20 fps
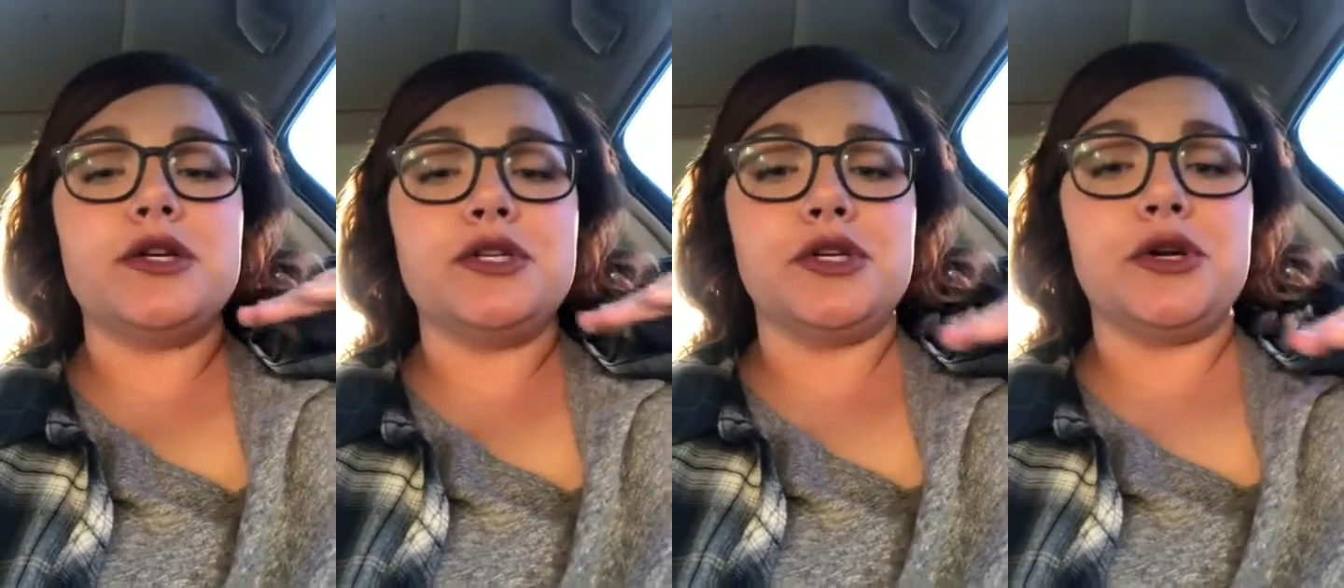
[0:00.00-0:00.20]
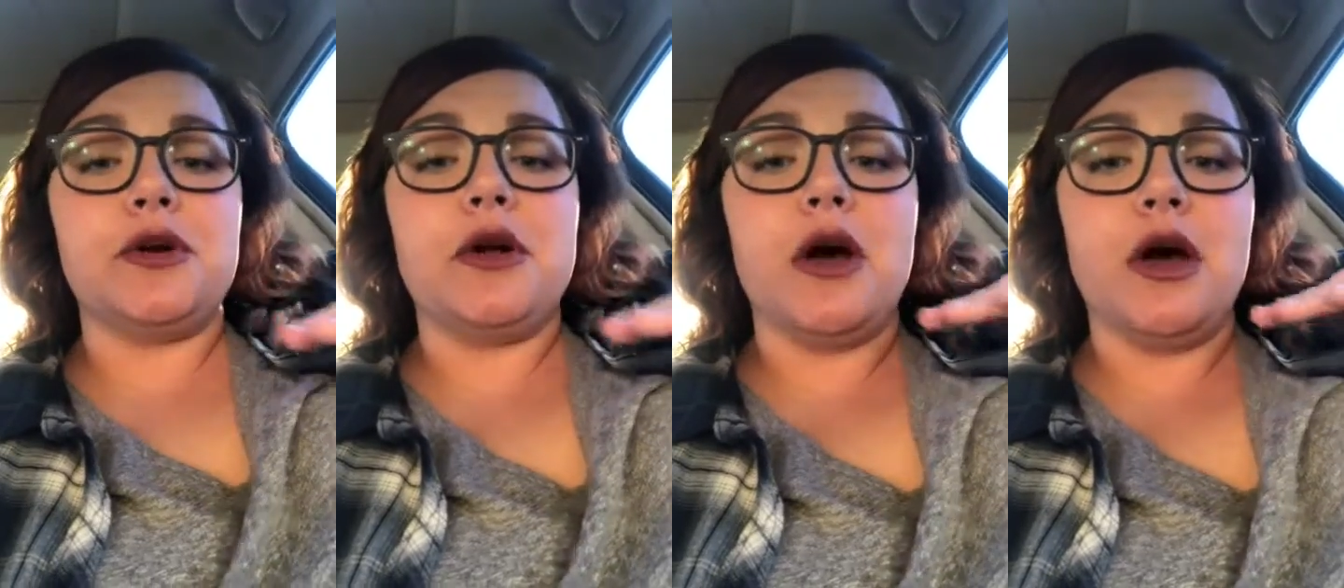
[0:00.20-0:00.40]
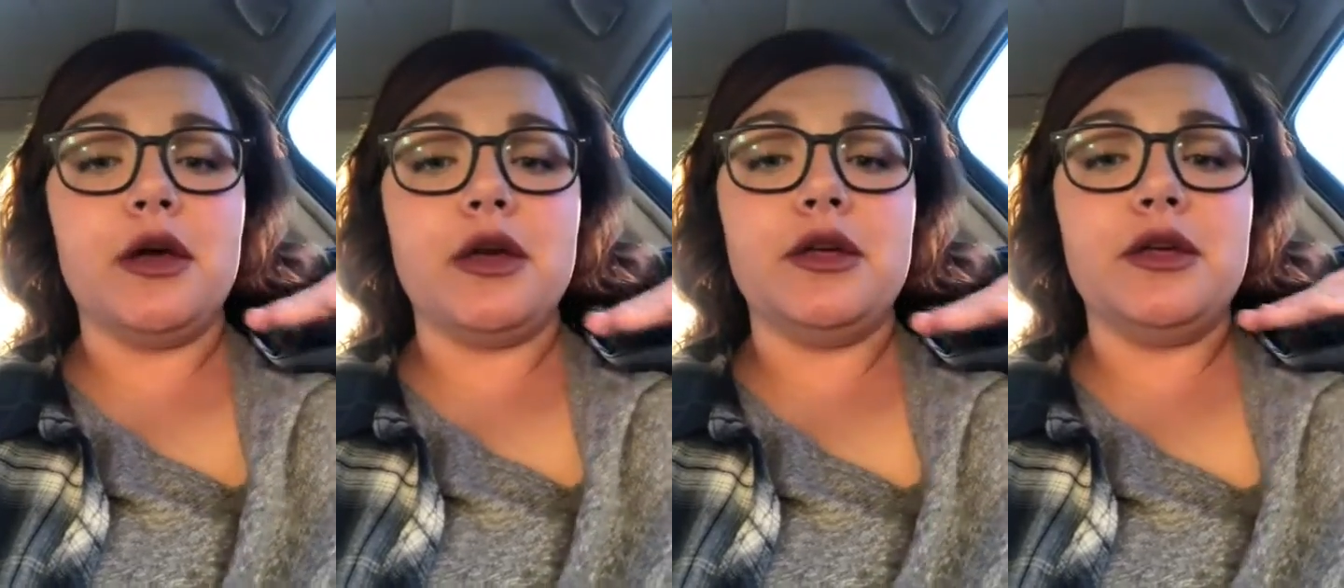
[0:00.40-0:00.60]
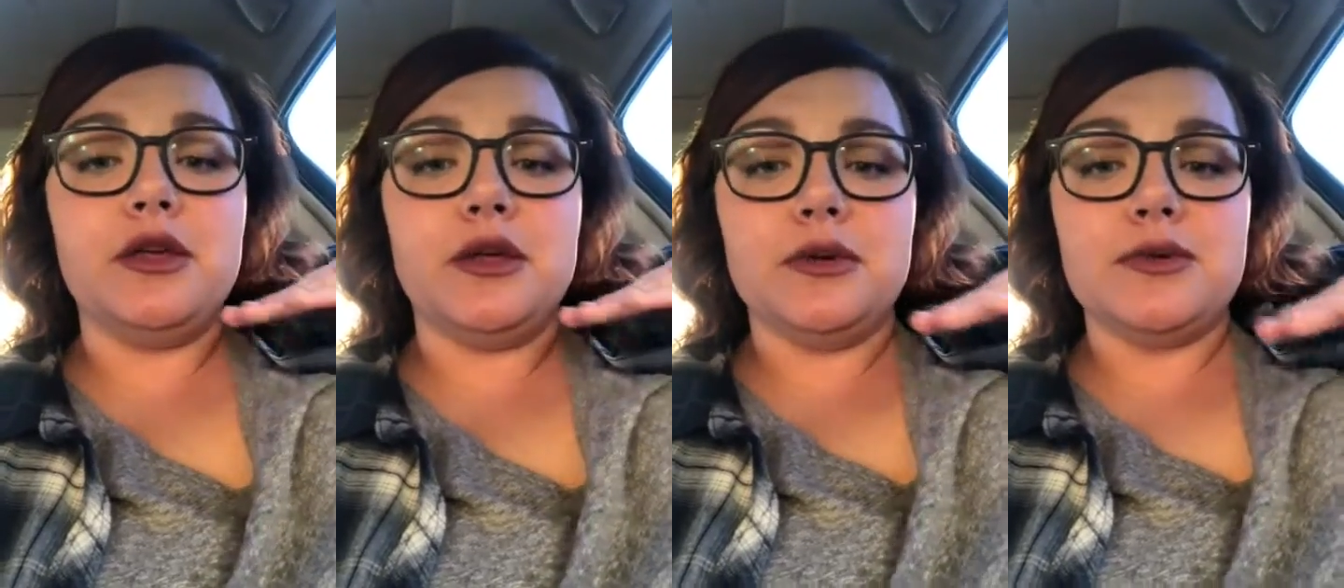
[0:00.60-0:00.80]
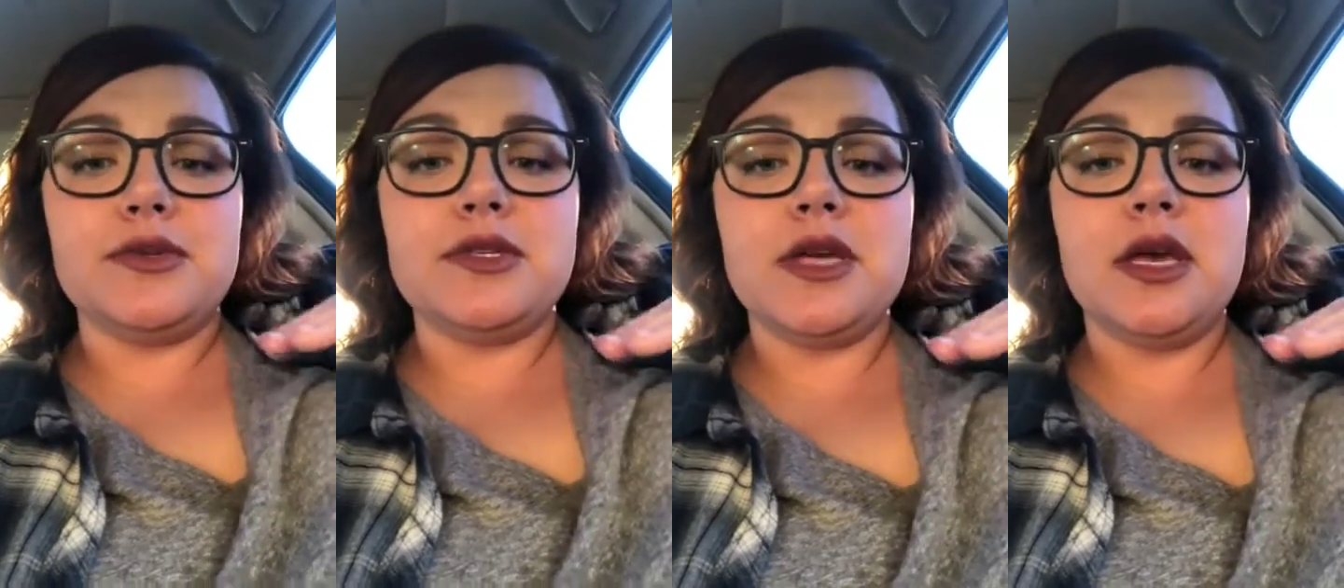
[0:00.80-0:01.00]
as you're not
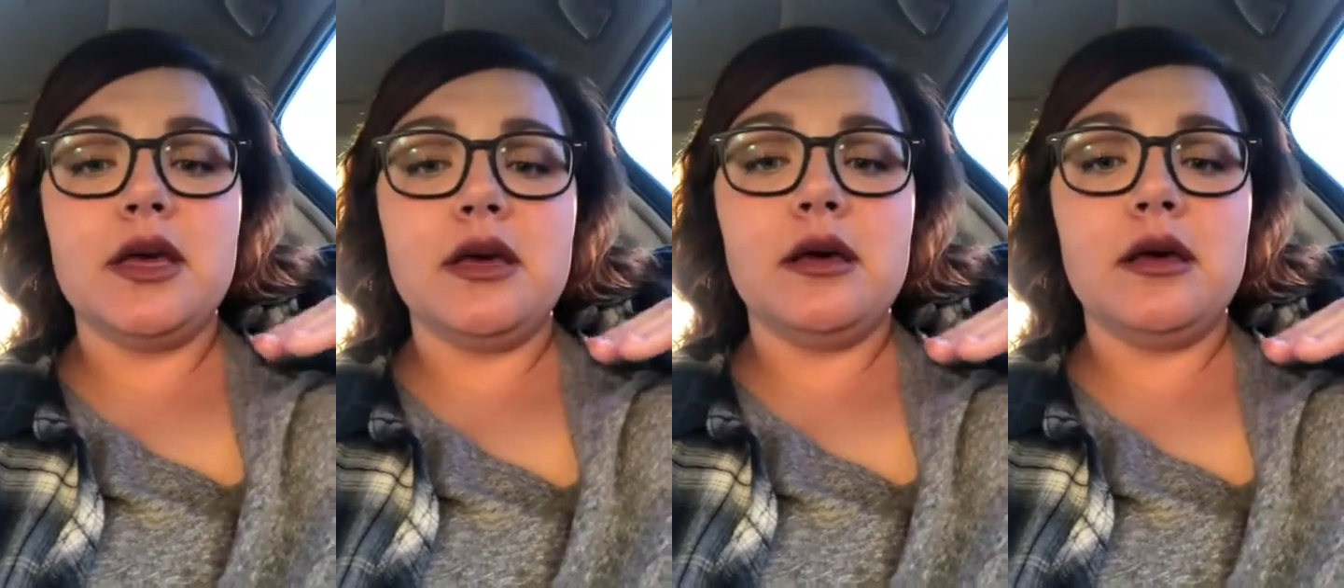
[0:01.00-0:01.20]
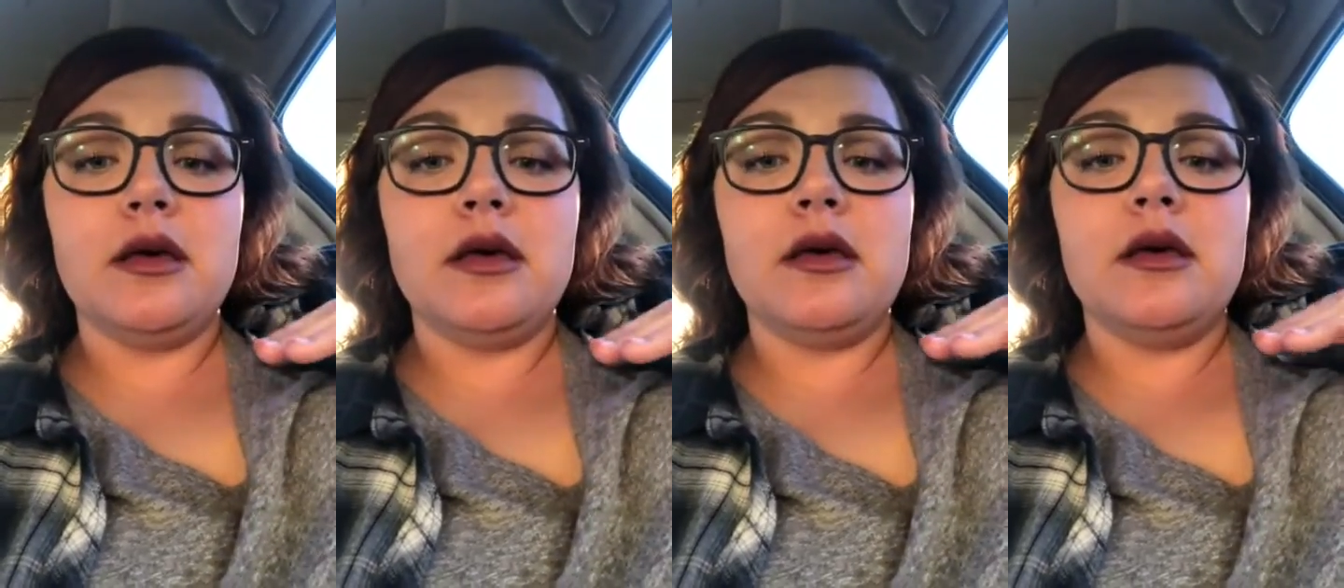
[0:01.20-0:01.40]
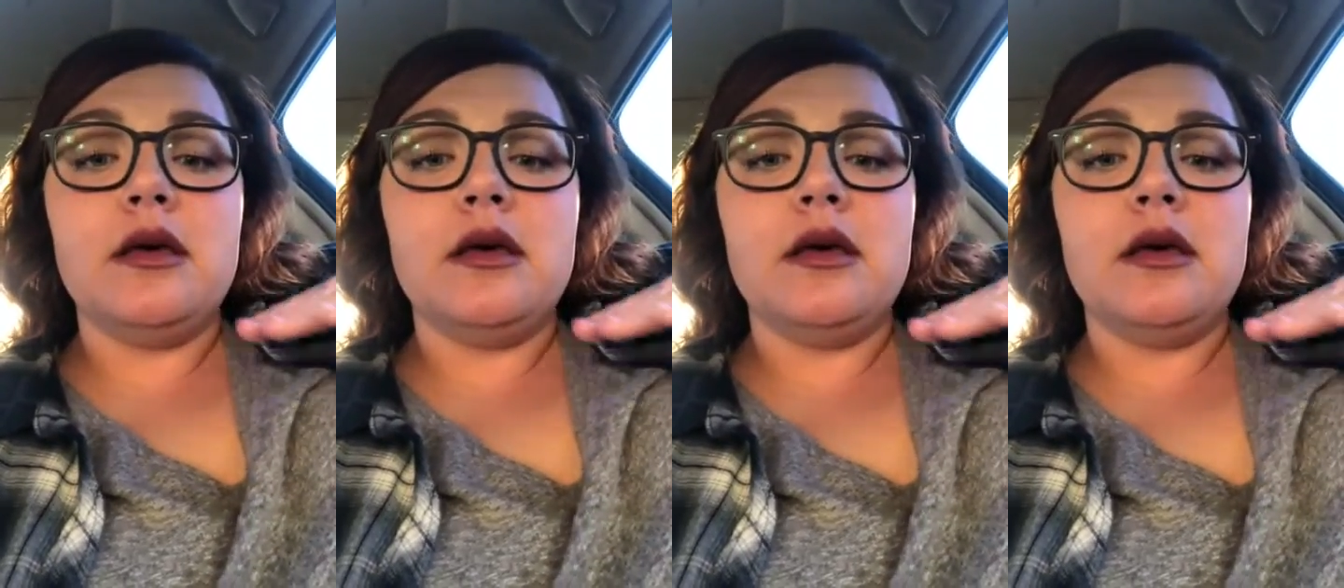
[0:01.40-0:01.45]
using